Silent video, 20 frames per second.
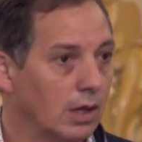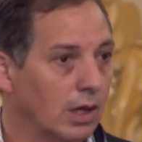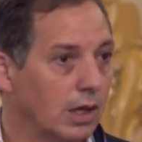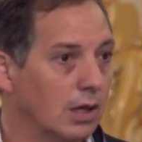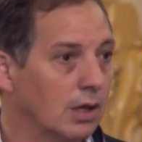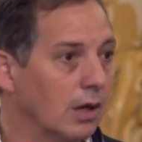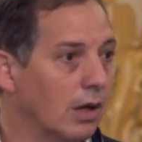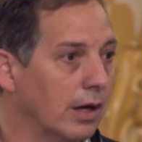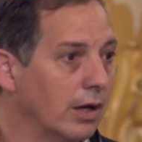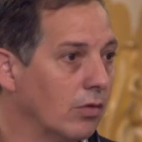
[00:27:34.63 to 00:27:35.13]

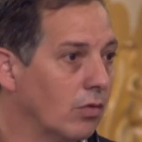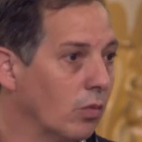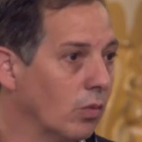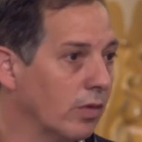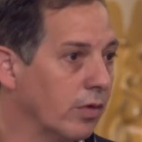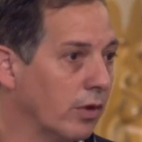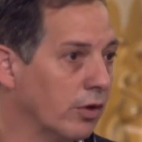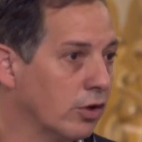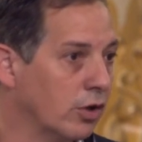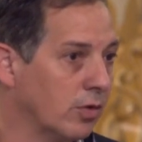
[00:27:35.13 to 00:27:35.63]
It lies
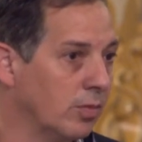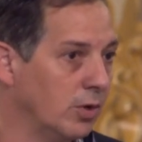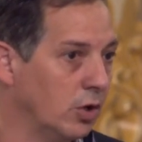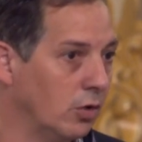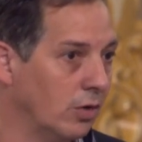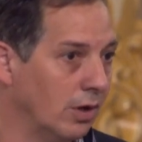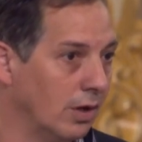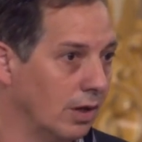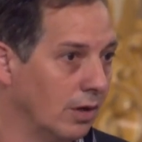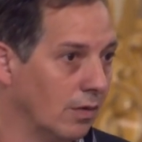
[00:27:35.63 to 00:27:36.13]
with our
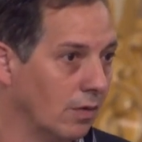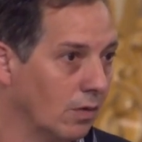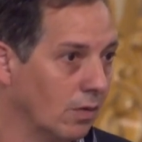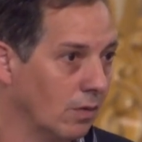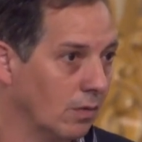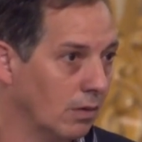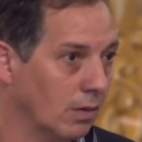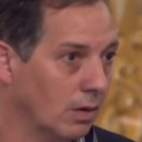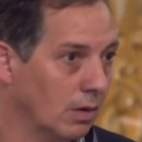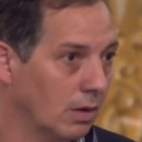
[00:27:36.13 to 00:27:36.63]
communities
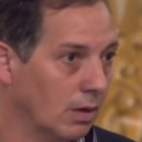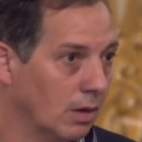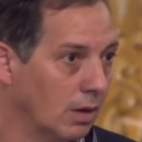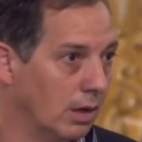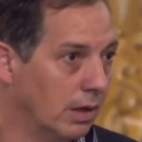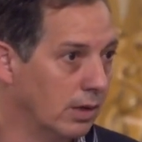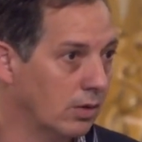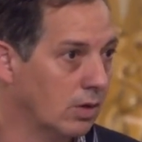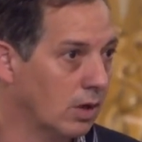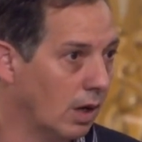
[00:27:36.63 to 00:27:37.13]

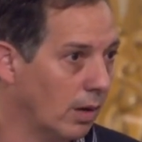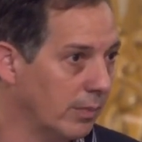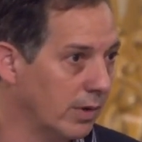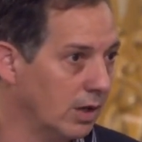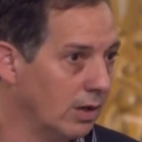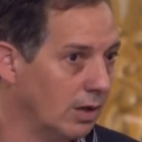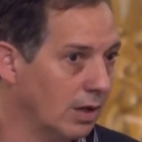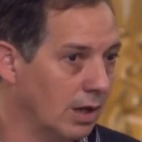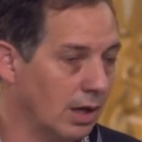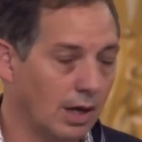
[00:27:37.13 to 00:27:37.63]
in
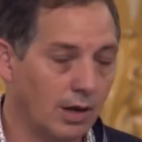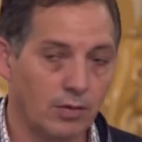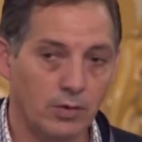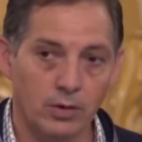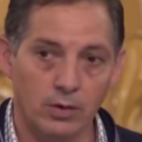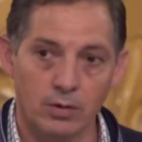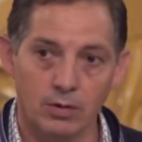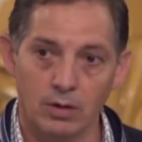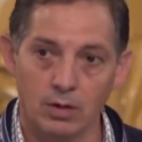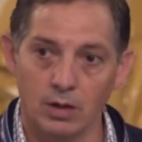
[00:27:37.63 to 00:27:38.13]
coming
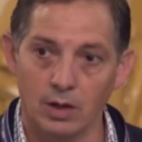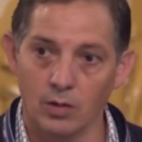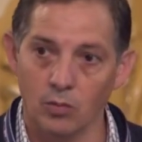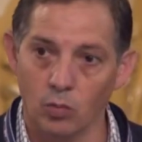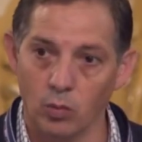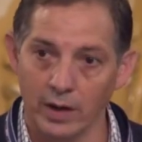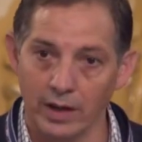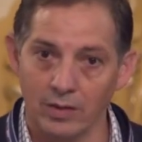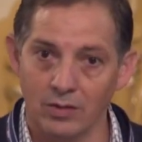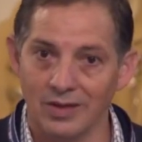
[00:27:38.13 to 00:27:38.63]
together
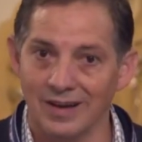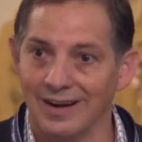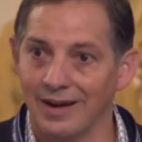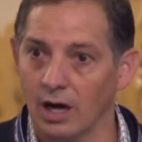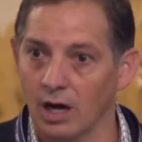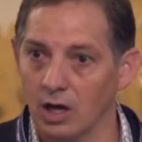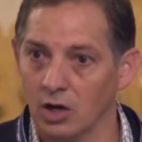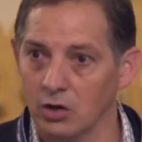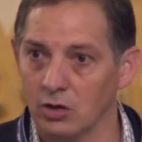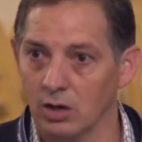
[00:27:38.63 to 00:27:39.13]
in ways that
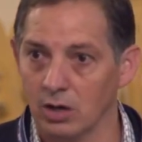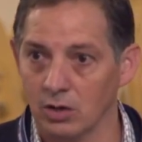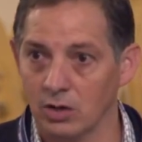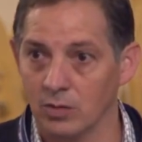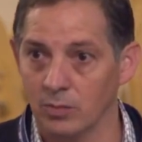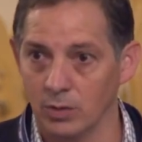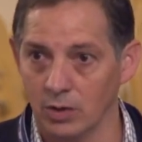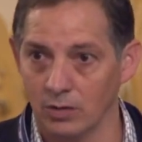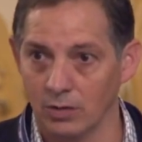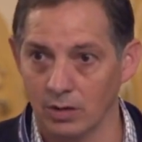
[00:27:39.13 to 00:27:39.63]
honor our
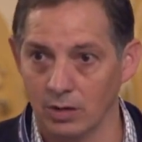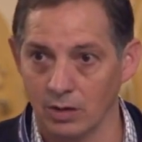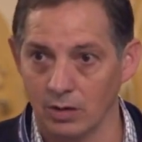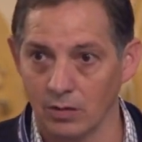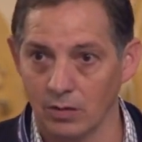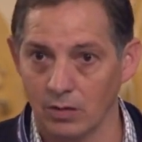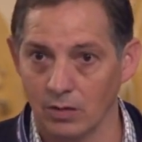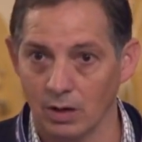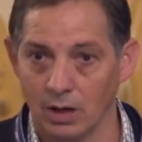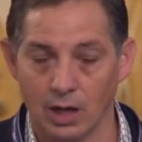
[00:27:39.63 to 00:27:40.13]

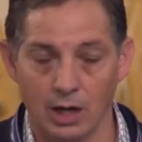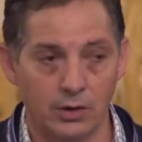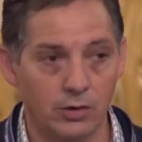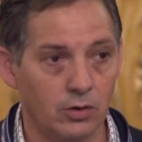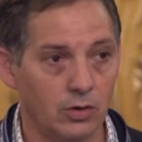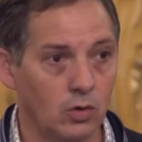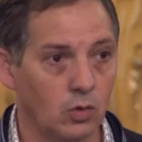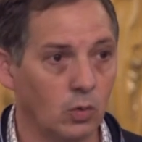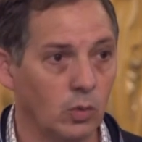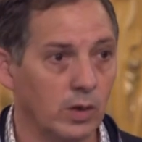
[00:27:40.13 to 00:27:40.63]
communities and honor
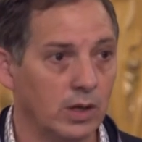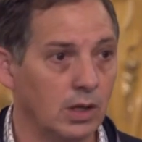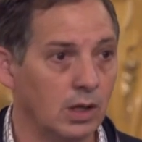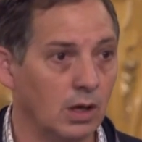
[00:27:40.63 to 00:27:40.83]
who we